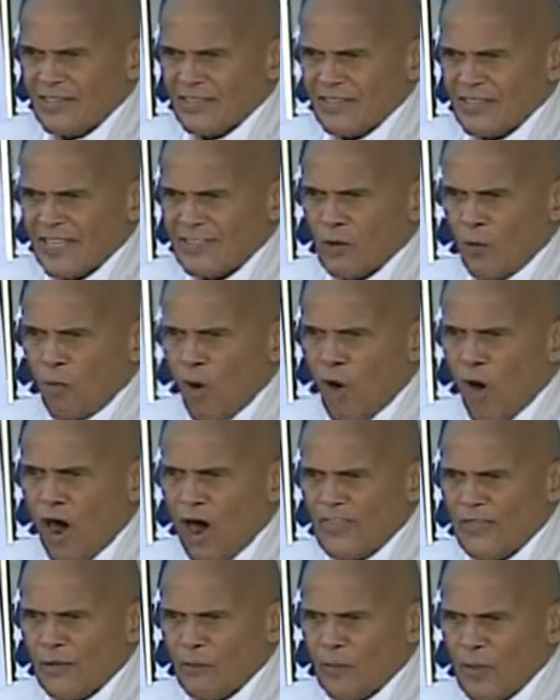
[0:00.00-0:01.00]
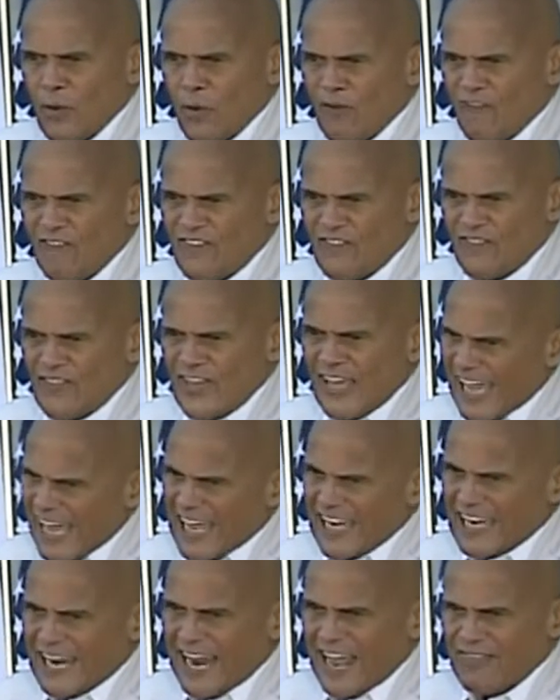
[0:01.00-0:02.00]
that the war that we were
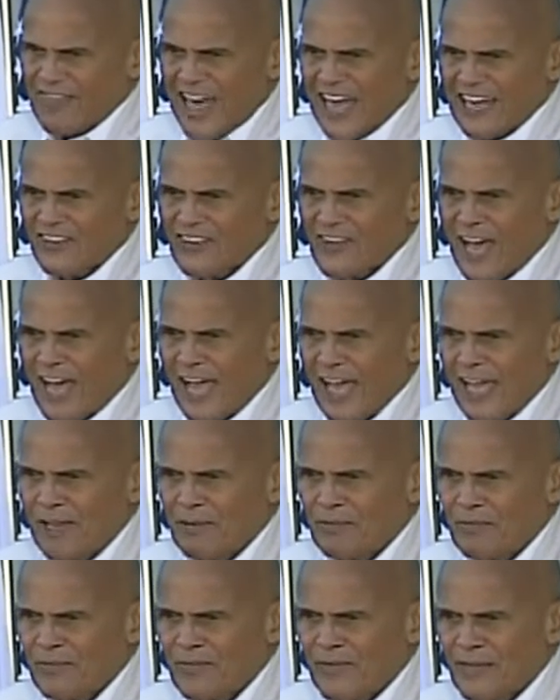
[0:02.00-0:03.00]
in at that time,